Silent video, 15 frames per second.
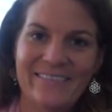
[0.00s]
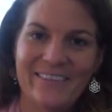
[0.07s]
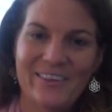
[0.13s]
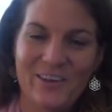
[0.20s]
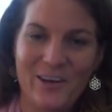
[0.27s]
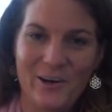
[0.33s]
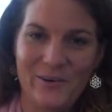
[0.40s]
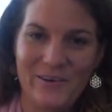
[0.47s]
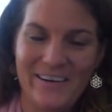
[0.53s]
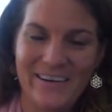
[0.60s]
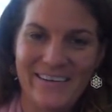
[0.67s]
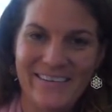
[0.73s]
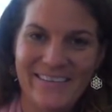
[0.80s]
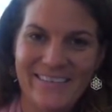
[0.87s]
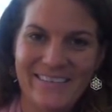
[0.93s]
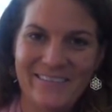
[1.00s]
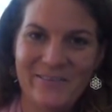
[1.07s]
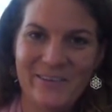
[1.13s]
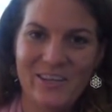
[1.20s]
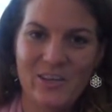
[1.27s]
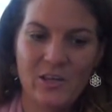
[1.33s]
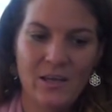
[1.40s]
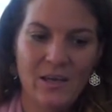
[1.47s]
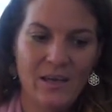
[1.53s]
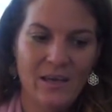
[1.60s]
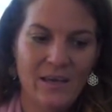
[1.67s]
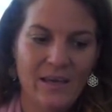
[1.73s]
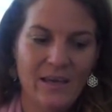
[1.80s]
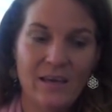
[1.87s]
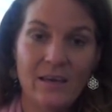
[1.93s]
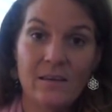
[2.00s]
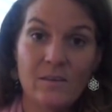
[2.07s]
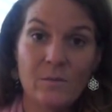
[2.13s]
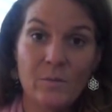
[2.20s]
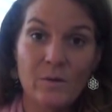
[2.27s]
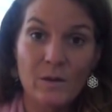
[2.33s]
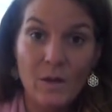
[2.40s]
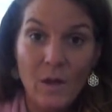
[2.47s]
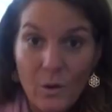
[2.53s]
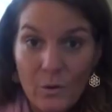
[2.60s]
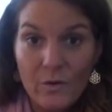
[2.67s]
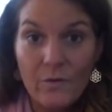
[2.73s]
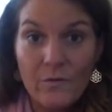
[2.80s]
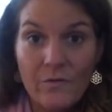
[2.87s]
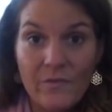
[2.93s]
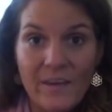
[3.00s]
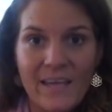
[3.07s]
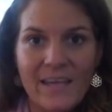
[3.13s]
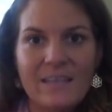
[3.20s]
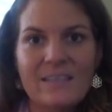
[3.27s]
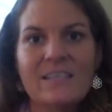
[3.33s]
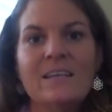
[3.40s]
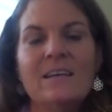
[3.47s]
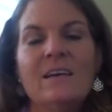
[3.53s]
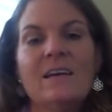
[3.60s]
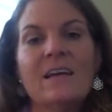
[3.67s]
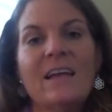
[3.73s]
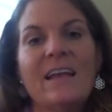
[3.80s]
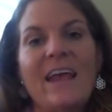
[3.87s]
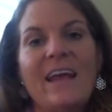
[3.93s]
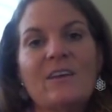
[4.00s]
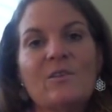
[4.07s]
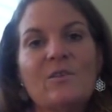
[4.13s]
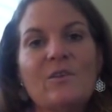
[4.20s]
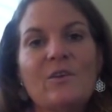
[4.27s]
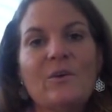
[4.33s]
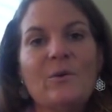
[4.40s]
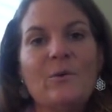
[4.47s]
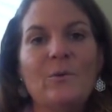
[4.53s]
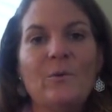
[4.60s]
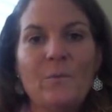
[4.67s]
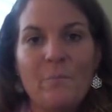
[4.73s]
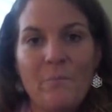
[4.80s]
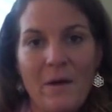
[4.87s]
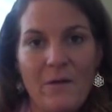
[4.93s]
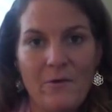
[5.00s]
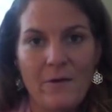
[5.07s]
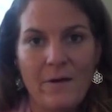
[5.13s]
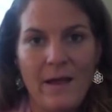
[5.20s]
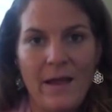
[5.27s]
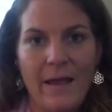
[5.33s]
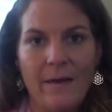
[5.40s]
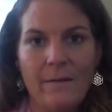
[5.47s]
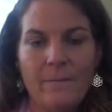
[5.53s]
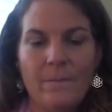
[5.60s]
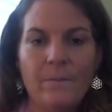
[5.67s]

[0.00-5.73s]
chakra, which is below your feet, connects to Mother Gaia.